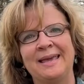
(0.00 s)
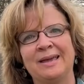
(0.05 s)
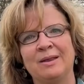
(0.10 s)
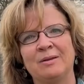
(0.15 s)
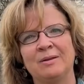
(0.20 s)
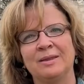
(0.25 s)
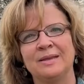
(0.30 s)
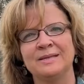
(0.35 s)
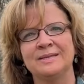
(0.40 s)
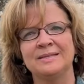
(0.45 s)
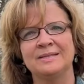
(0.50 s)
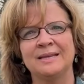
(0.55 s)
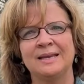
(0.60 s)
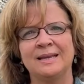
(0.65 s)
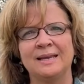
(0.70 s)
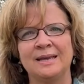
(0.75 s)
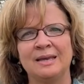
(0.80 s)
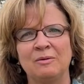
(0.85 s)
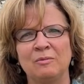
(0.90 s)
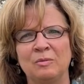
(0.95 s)
And this
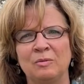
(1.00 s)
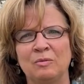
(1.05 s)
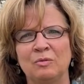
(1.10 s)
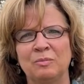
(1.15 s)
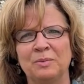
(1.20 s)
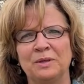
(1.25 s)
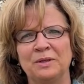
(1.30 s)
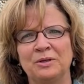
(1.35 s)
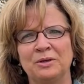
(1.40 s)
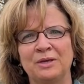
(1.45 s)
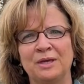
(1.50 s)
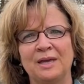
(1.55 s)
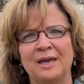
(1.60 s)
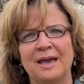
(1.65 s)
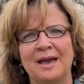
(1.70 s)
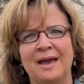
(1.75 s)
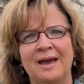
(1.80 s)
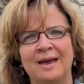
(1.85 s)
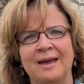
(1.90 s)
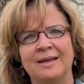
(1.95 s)
Sunday, we will be
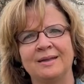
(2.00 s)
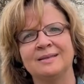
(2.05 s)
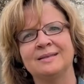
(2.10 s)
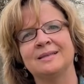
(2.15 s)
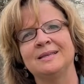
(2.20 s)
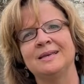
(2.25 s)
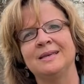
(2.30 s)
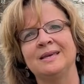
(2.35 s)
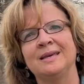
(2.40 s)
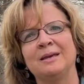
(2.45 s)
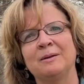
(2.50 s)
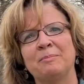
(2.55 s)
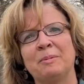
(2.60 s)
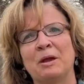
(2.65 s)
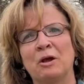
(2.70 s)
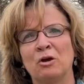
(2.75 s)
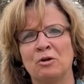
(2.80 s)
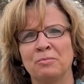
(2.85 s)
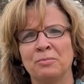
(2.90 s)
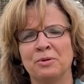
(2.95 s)
looking at the
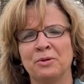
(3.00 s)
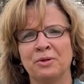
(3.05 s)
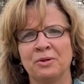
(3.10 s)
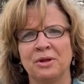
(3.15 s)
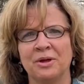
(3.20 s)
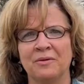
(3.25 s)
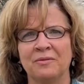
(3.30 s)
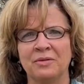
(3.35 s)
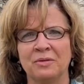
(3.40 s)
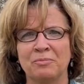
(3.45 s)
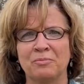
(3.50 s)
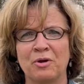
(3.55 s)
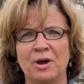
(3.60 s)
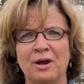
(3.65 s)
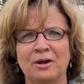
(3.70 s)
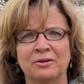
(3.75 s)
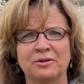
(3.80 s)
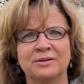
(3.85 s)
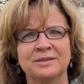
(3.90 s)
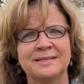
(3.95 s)
parable of the
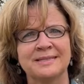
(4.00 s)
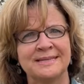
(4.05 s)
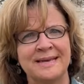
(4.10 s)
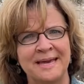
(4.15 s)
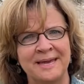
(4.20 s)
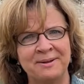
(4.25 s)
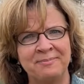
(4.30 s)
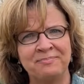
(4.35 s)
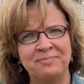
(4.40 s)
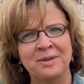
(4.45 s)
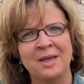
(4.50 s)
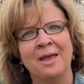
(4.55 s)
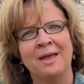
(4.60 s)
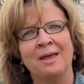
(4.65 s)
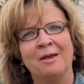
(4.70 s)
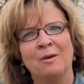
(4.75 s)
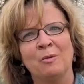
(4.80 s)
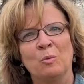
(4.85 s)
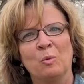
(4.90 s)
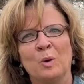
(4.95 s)
prodigal son
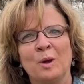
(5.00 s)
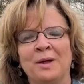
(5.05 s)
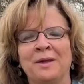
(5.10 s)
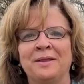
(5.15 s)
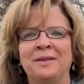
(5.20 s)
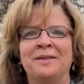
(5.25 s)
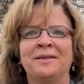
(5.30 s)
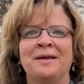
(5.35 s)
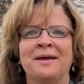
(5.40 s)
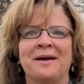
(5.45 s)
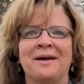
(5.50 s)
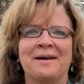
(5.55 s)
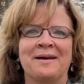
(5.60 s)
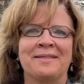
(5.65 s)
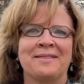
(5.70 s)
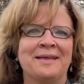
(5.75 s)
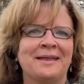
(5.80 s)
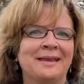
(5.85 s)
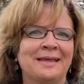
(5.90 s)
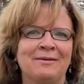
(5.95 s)
one
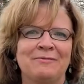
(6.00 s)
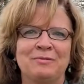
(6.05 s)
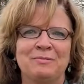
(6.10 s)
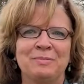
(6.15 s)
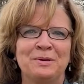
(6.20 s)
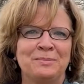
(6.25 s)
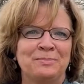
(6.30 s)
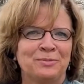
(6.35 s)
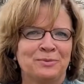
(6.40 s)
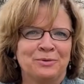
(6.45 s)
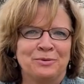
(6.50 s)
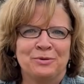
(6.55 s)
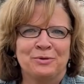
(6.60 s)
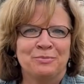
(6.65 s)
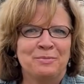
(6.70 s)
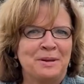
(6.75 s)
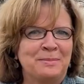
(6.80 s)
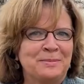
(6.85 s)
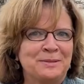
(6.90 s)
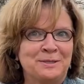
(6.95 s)
uh, that even people
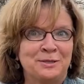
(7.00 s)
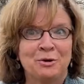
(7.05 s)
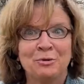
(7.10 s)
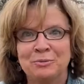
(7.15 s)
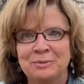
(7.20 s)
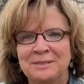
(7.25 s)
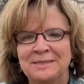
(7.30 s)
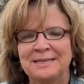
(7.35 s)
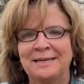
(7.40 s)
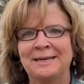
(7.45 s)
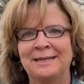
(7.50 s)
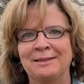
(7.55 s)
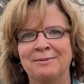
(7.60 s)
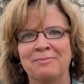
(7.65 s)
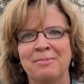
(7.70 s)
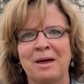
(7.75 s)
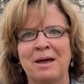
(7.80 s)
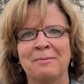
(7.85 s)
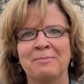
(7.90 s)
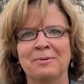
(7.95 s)
who maybe don't study
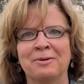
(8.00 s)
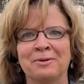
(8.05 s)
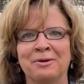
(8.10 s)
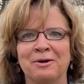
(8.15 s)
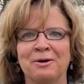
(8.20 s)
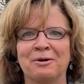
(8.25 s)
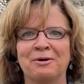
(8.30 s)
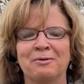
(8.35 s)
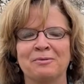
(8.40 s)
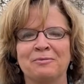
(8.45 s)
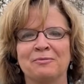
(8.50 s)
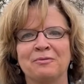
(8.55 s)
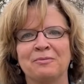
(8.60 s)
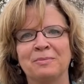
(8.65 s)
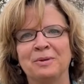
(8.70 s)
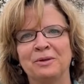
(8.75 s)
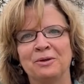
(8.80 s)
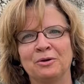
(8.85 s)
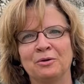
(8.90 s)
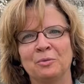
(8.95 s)
the Bible are
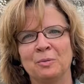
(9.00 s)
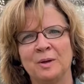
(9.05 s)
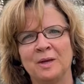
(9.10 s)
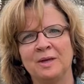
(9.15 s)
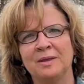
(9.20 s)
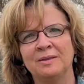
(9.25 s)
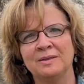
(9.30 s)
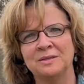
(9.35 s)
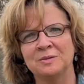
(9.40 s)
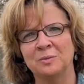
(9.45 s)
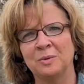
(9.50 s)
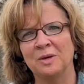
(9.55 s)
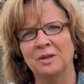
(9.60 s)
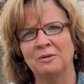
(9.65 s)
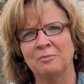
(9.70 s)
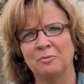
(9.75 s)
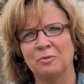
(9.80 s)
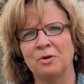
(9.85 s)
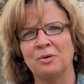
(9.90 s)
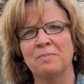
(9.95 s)
familiar with. It's one
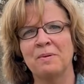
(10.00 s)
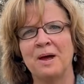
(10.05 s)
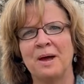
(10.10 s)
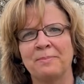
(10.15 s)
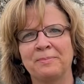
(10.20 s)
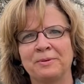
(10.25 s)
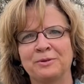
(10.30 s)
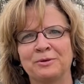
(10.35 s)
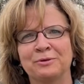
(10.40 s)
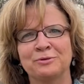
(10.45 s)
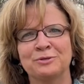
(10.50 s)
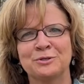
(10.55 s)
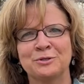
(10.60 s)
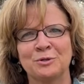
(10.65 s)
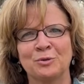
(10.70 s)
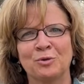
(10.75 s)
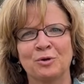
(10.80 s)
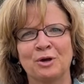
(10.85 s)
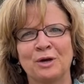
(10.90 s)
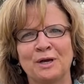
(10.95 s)
of the more popular
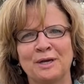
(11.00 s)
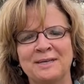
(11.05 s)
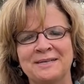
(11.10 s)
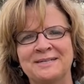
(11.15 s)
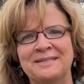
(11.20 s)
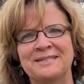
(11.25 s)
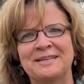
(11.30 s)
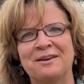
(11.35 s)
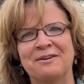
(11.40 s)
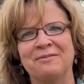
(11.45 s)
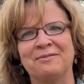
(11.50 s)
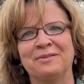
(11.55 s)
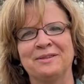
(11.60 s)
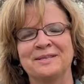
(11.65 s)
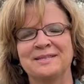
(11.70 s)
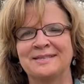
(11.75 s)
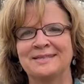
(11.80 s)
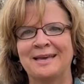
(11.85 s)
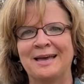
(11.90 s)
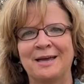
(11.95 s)
stories of
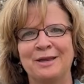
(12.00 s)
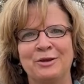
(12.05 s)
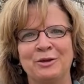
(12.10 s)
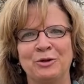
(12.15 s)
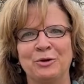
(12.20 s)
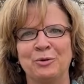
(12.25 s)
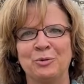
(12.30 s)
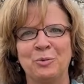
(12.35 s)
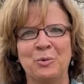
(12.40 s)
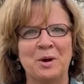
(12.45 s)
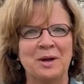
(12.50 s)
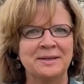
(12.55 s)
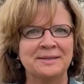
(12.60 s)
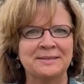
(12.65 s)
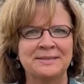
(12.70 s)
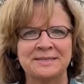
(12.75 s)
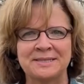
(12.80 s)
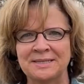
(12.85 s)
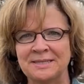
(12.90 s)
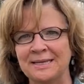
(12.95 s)
the son who
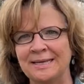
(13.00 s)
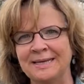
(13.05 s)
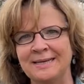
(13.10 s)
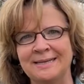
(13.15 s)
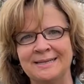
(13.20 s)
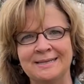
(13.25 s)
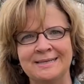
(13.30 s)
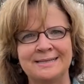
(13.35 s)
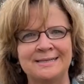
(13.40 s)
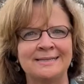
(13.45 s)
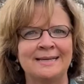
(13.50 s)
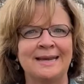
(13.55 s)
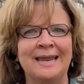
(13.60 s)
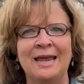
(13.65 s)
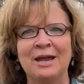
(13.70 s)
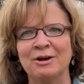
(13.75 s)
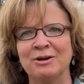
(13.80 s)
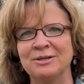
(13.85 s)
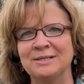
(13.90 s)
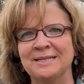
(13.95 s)
wants his
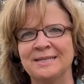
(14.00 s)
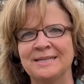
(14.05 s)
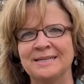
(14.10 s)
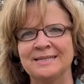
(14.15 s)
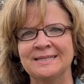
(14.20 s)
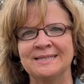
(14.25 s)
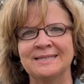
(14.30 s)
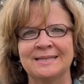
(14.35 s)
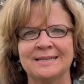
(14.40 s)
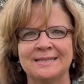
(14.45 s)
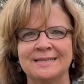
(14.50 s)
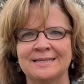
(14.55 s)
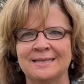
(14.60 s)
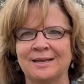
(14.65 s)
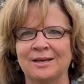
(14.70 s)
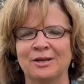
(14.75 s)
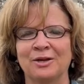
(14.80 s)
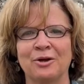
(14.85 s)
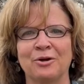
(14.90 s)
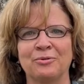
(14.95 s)
inheritance and he's
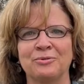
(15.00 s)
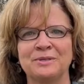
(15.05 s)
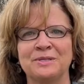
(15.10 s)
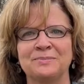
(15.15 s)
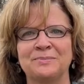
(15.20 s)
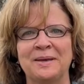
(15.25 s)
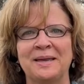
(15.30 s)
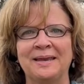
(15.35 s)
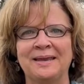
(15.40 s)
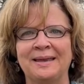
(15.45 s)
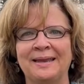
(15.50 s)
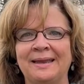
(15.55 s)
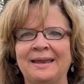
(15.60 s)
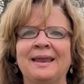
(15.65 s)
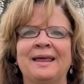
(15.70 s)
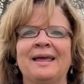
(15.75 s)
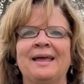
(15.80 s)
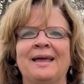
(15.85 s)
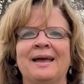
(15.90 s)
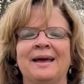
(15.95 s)
going to go spend
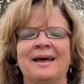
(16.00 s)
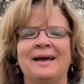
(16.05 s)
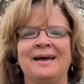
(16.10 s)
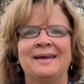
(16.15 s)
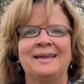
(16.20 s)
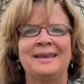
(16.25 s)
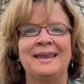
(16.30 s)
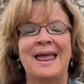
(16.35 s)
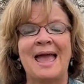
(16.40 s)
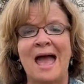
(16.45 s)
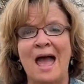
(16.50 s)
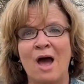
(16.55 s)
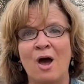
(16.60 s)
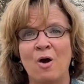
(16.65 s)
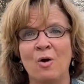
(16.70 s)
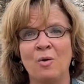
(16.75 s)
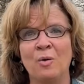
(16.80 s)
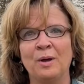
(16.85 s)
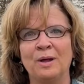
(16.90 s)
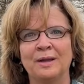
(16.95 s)
it uh,
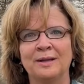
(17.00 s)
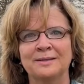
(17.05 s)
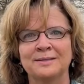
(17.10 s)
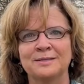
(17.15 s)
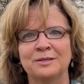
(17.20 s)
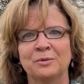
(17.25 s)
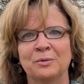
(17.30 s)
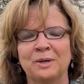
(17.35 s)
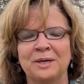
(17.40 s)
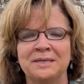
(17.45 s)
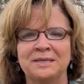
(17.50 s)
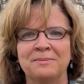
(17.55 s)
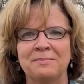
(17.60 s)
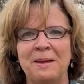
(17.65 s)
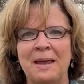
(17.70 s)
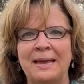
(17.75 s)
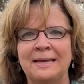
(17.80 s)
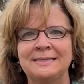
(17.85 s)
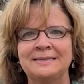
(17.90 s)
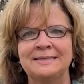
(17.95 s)
now, and so he
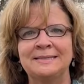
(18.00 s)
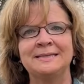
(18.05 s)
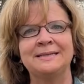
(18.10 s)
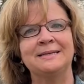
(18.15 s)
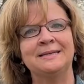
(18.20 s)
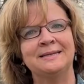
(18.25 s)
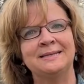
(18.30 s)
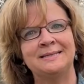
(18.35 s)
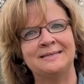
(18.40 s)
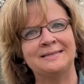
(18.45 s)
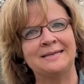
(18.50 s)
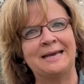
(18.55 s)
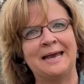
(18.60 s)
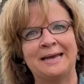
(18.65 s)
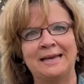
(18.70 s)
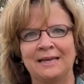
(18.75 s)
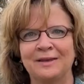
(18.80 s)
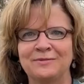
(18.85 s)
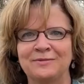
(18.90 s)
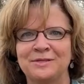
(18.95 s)
demands it. His
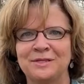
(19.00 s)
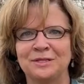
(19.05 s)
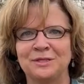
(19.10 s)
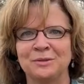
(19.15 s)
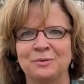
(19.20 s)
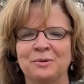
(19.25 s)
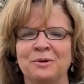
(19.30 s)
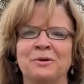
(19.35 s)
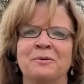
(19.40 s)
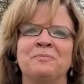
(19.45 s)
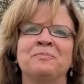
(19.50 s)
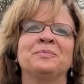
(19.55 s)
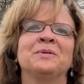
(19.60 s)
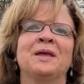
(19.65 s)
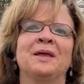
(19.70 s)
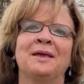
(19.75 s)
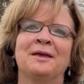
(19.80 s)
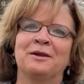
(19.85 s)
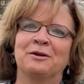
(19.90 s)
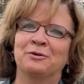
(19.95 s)
dad gives it to him
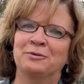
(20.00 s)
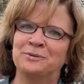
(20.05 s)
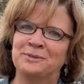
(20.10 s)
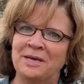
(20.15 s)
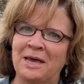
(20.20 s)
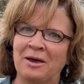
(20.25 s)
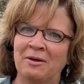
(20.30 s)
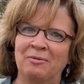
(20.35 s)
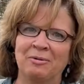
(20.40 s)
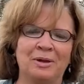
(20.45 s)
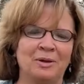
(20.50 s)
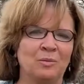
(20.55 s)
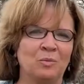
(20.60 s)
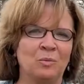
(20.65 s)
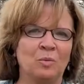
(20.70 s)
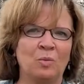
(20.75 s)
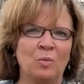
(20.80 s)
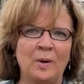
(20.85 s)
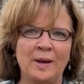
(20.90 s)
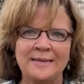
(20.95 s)
goes out
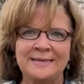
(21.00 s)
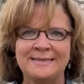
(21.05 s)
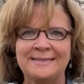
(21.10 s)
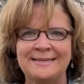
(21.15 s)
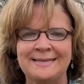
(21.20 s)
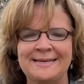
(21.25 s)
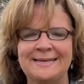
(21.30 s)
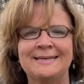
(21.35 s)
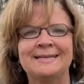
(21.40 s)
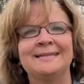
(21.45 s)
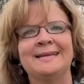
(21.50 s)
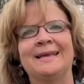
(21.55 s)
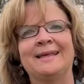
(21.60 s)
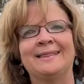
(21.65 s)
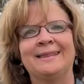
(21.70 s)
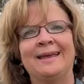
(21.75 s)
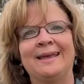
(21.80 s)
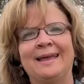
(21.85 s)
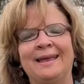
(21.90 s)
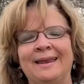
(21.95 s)
and wastes it
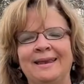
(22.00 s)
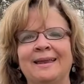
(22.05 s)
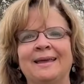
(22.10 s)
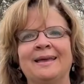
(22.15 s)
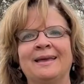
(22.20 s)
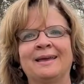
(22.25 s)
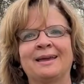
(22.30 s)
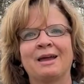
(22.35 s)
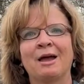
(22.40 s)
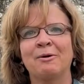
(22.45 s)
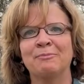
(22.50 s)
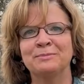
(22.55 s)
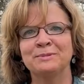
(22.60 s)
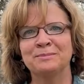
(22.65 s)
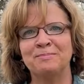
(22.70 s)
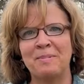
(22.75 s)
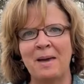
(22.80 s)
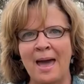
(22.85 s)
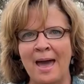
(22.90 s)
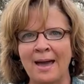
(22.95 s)
and then
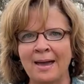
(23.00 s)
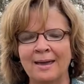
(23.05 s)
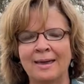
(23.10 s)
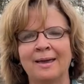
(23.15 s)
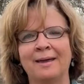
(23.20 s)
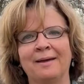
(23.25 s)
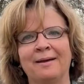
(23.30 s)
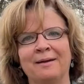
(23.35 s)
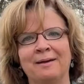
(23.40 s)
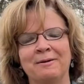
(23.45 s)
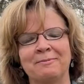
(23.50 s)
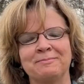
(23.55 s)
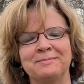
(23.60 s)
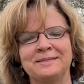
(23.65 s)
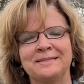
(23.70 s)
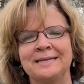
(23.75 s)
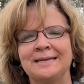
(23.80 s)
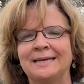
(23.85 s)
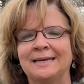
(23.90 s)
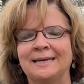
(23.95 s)
comes back um,
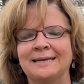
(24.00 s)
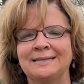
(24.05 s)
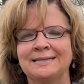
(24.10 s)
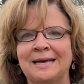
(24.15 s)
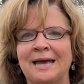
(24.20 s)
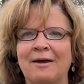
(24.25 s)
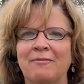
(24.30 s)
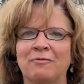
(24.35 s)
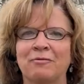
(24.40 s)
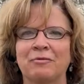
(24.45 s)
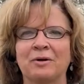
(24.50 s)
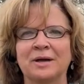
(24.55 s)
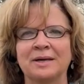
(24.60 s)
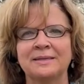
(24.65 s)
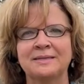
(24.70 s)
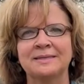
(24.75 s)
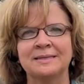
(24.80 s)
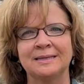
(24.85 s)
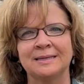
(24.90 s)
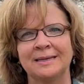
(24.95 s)
seeking to have a
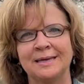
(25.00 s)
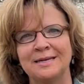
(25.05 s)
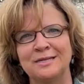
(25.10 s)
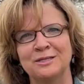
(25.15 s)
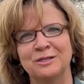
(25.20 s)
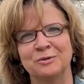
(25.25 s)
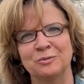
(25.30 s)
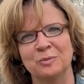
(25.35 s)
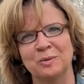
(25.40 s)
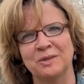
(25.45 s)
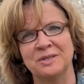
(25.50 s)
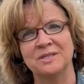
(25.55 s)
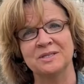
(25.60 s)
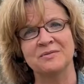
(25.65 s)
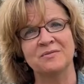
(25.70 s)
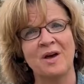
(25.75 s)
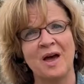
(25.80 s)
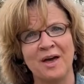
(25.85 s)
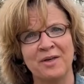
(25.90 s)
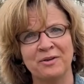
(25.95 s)
reconciliation with
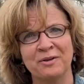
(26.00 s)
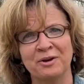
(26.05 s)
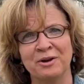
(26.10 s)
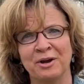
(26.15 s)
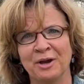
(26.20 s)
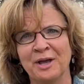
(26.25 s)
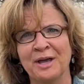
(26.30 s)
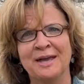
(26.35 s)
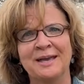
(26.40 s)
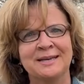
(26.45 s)
his father.